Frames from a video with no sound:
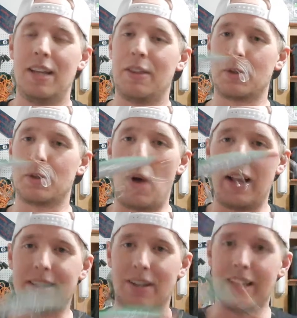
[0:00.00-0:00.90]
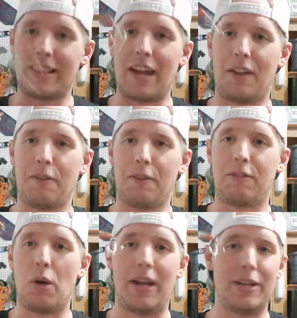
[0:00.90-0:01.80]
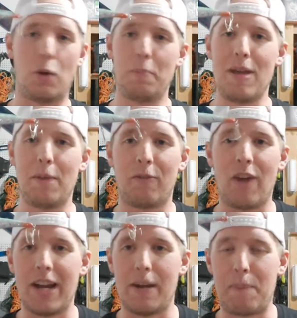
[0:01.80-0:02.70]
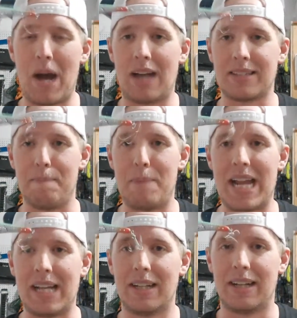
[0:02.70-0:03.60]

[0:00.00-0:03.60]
Those walleyes will hit that on the float. And don't be afraid to pause a bait